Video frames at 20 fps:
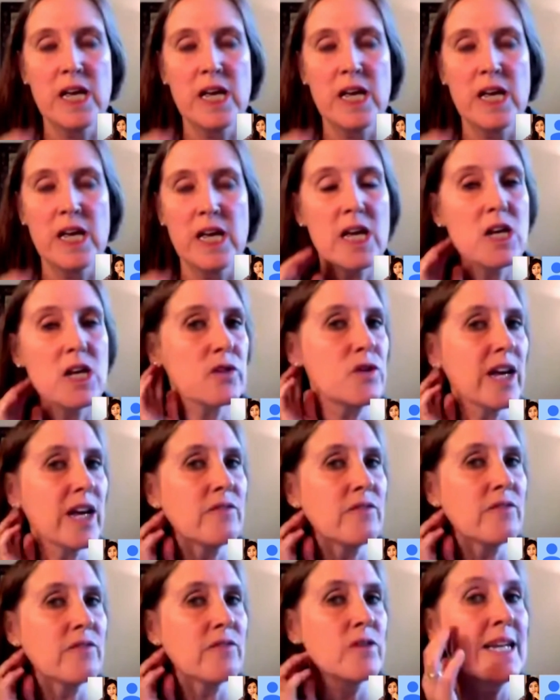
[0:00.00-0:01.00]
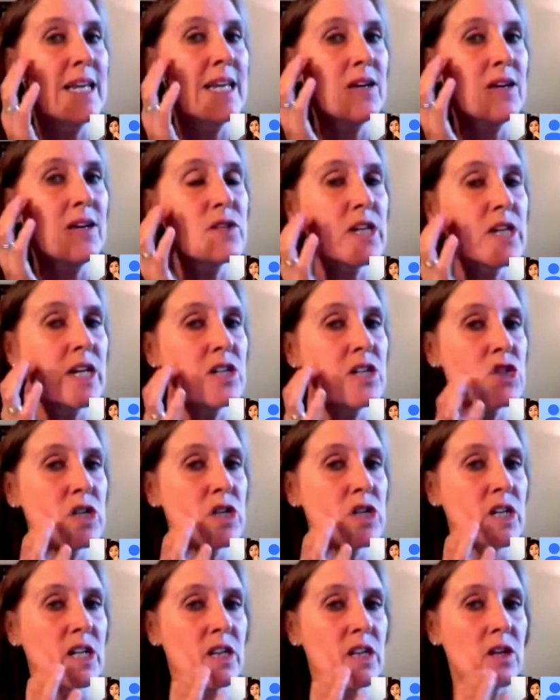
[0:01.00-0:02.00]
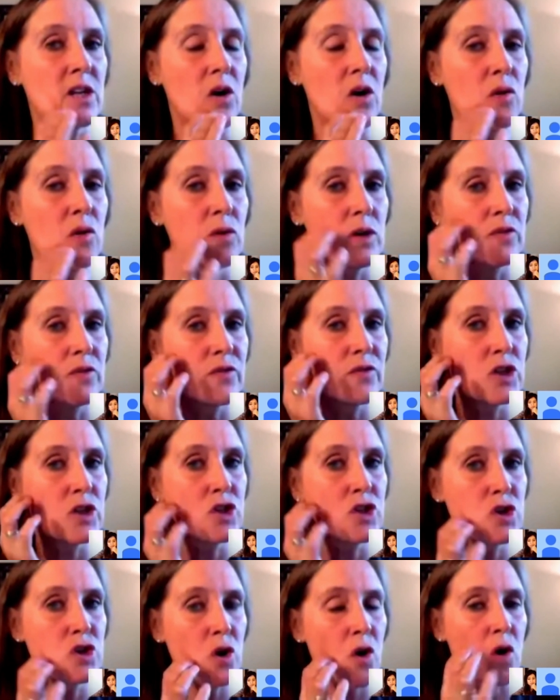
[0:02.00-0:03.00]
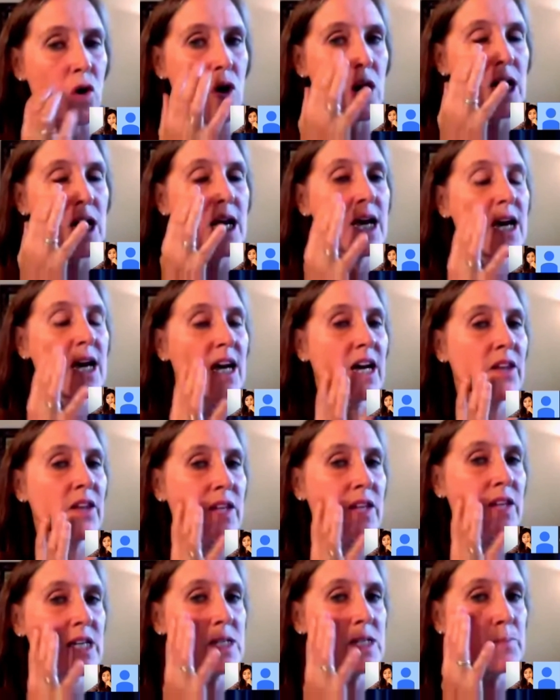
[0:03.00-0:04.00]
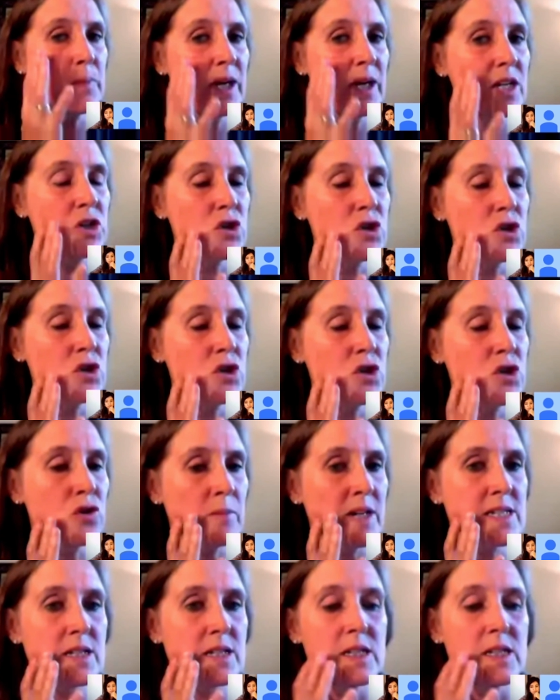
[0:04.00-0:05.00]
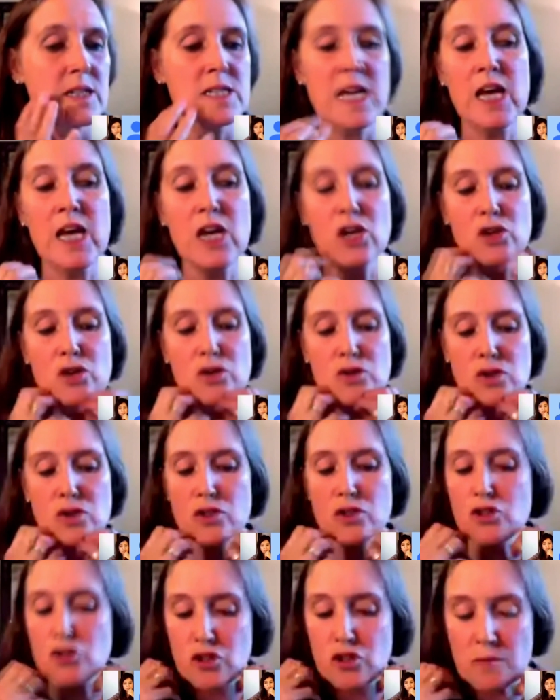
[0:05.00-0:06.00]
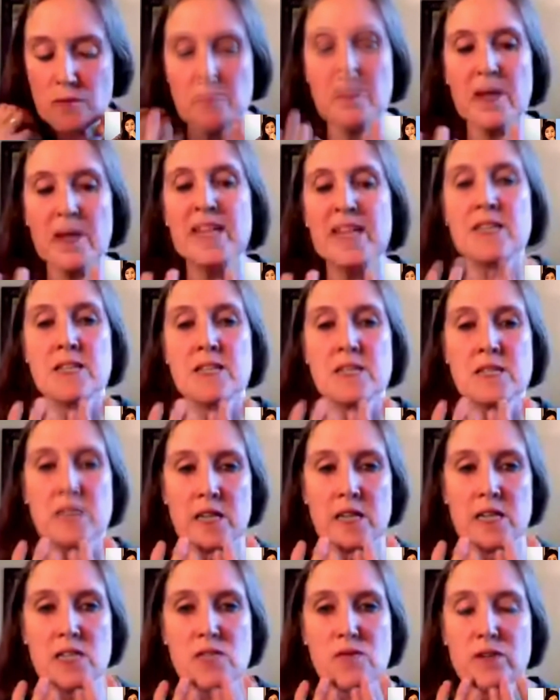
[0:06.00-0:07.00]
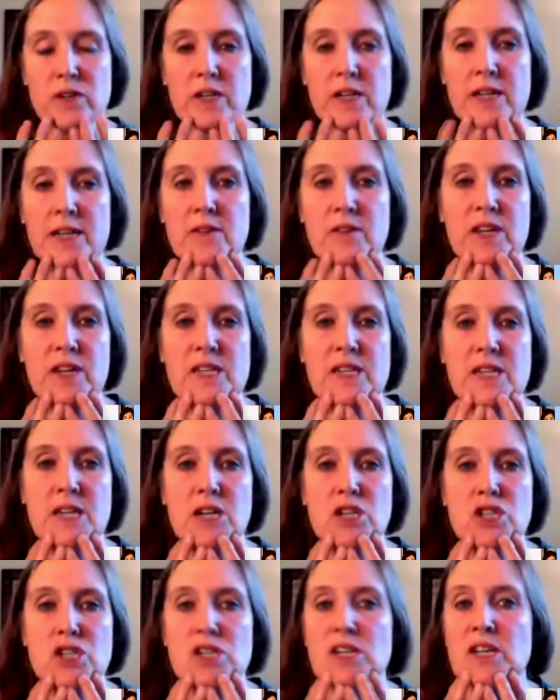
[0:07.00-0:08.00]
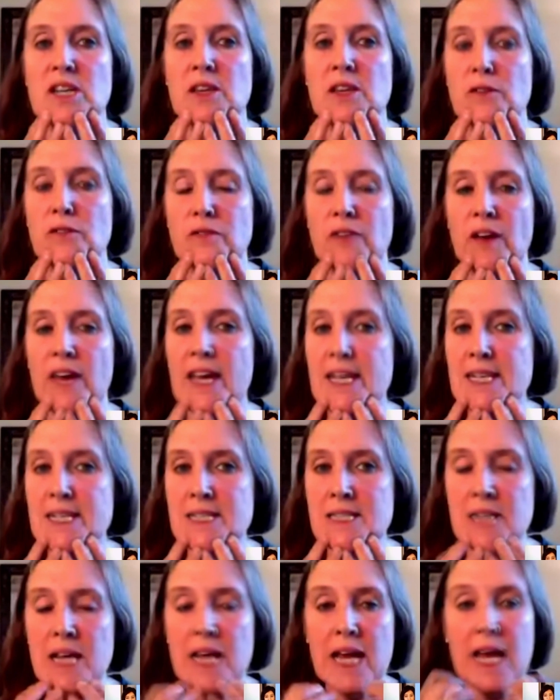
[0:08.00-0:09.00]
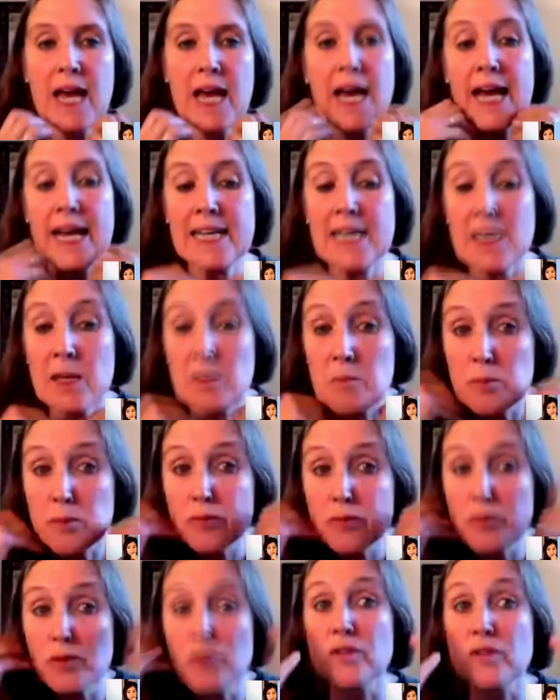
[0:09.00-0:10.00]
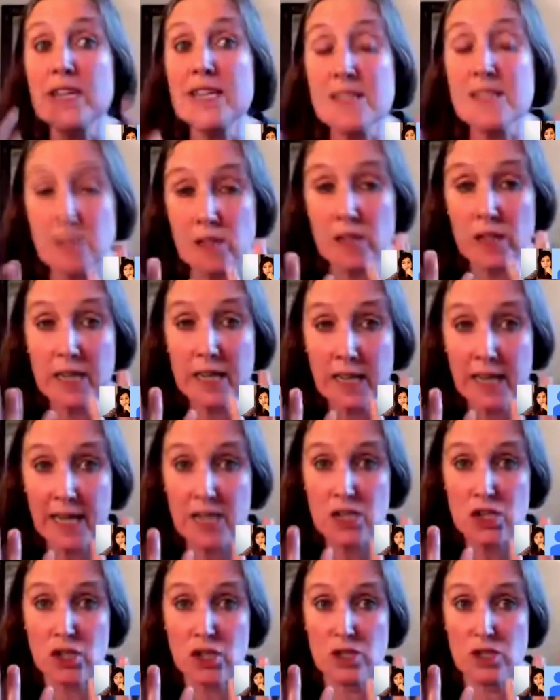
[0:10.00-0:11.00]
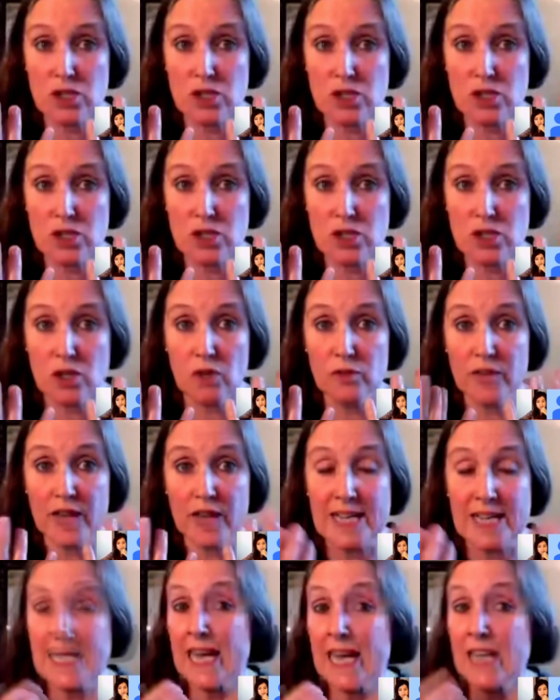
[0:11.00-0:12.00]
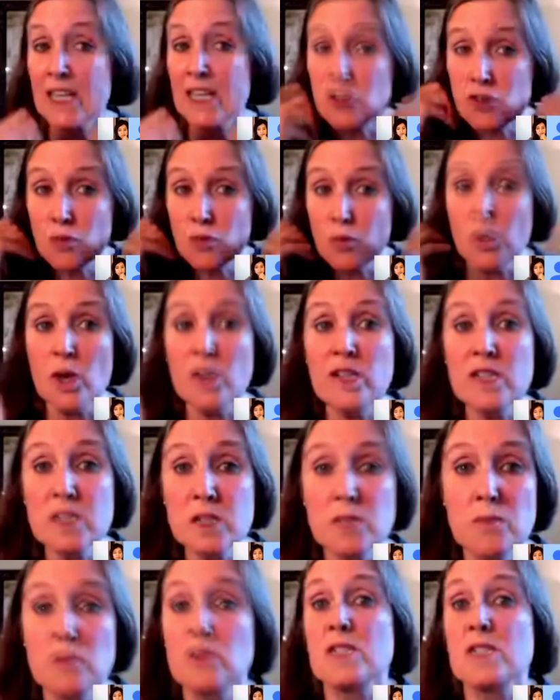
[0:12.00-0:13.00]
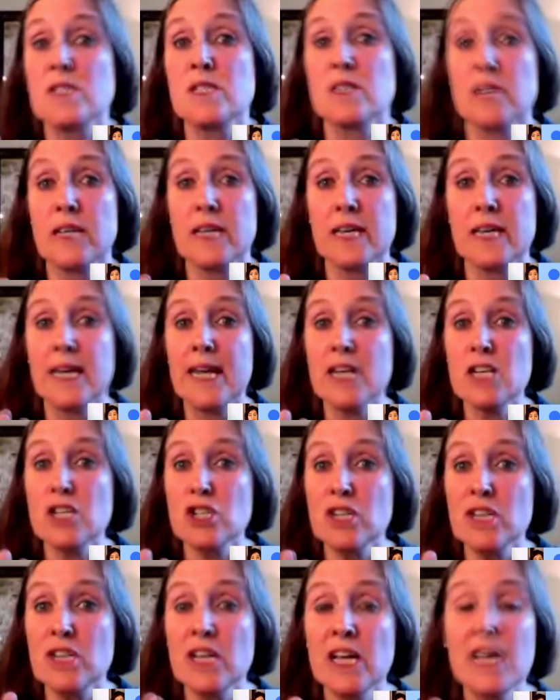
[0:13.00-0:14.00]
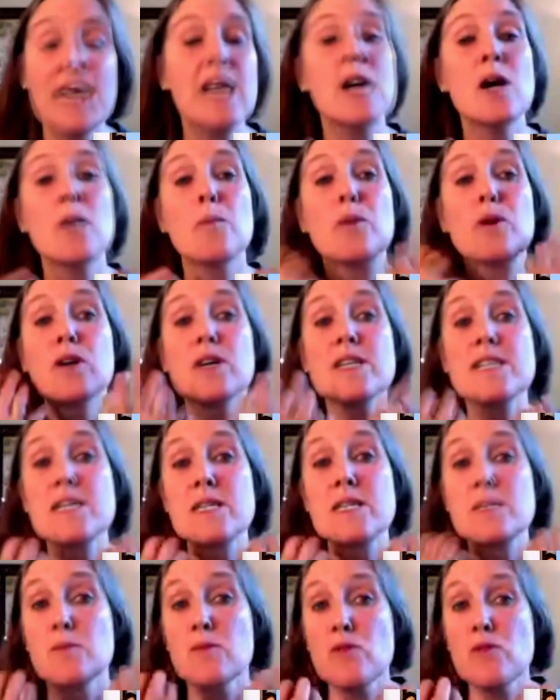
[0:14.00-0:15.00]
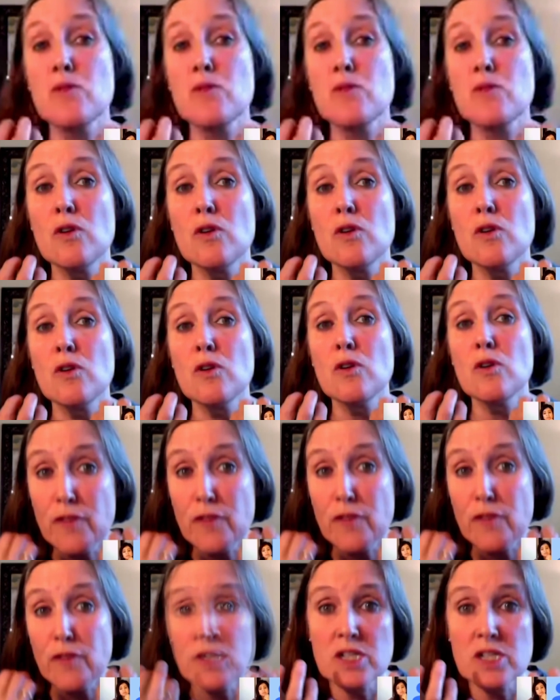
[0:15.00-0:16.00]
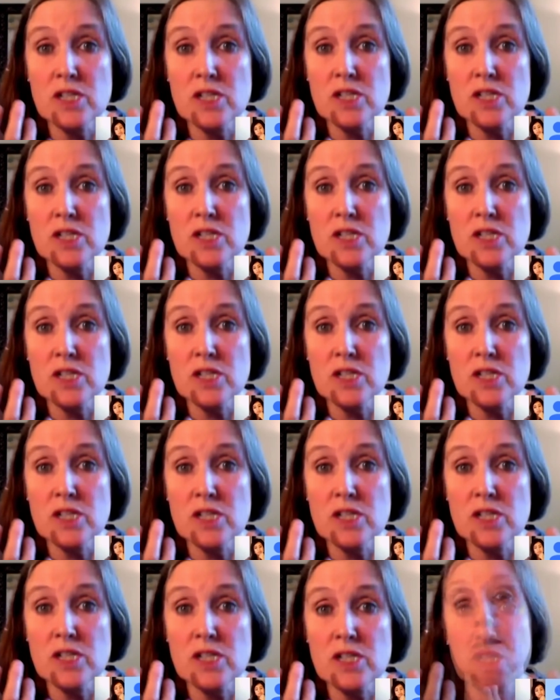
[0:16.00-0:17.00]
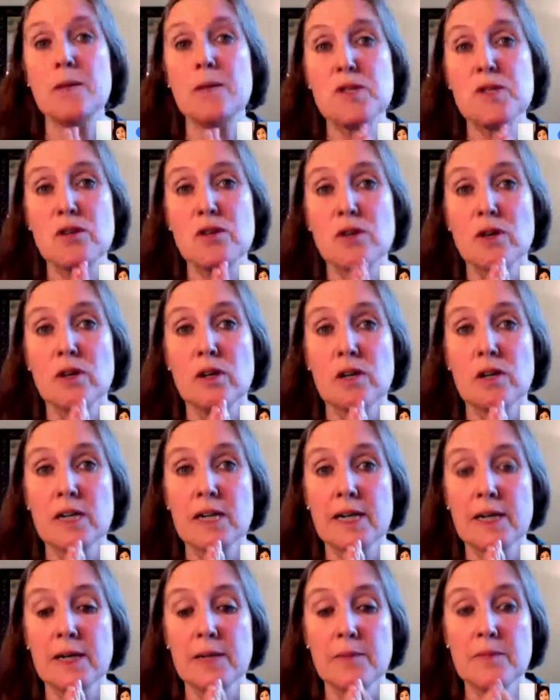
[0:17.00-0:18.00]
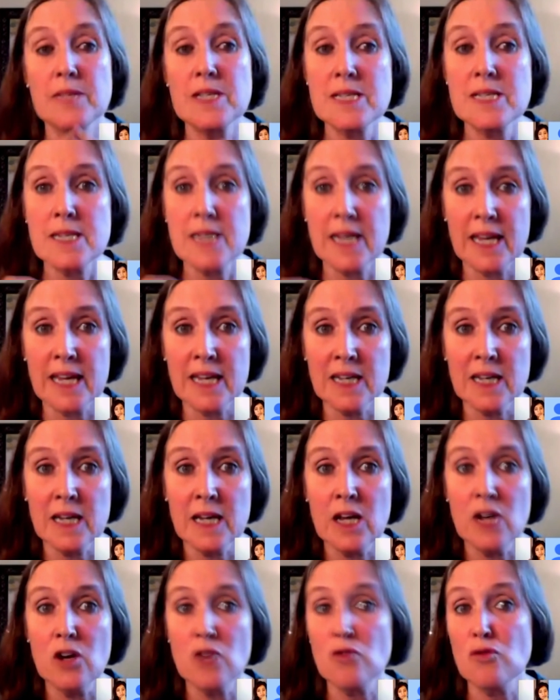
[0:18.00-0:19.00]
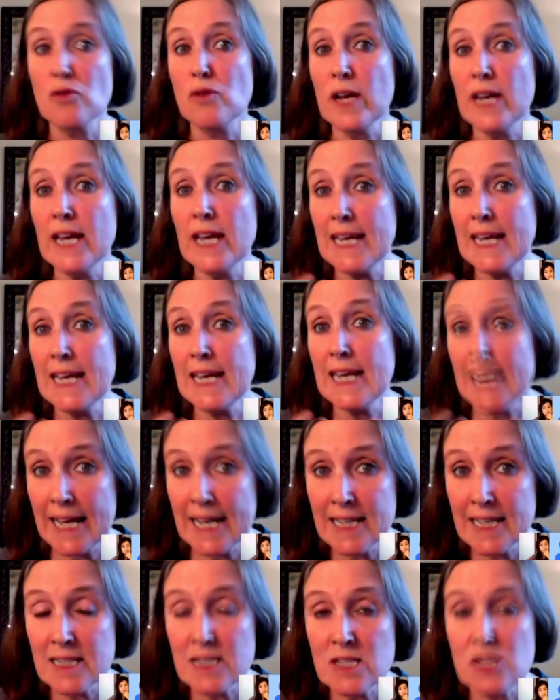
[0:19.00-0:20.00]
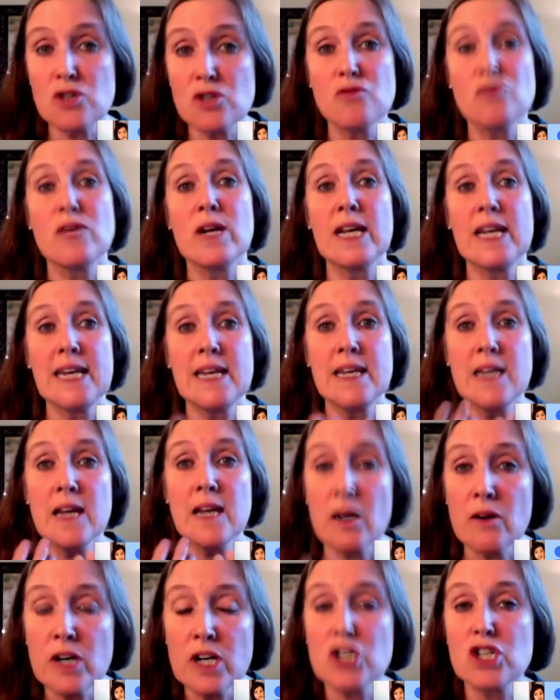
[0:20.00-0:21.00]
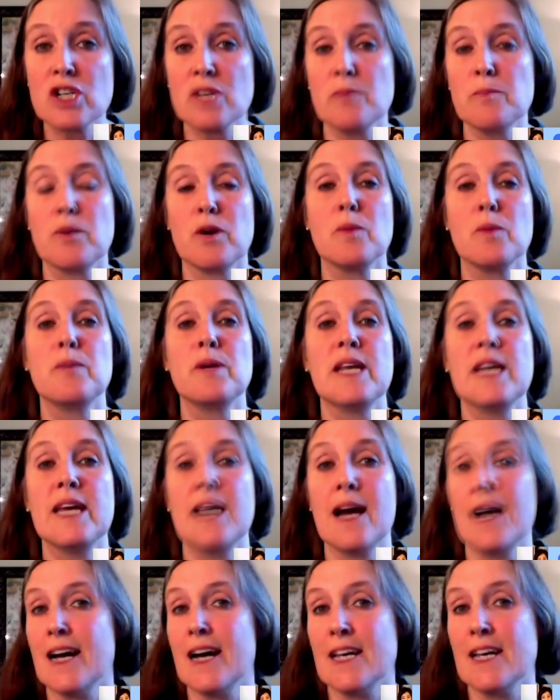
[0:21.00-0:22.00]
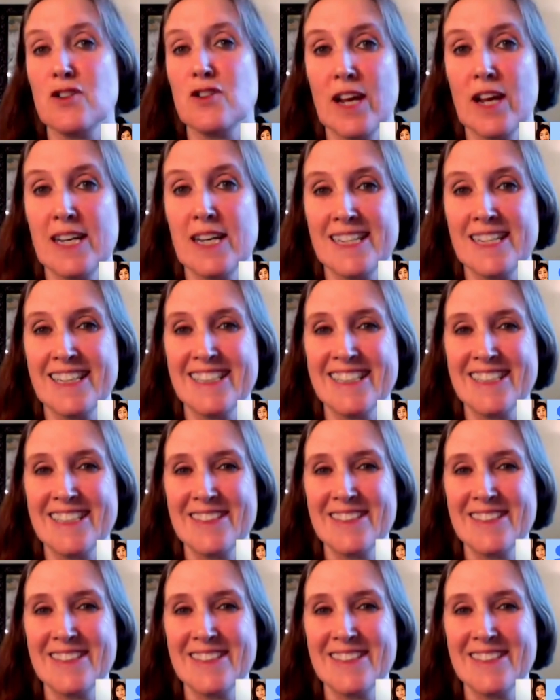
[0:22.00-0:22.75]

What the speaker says: So if you can relieve tension in the whole of the jaw and these big jaw muscles, you do tremendous things for relieving tension in the face and improving circulation to the whole face. And you want more circulation because it's more fresh circulation that keeps your skin really cleansed, really nourished, and properly hydrated.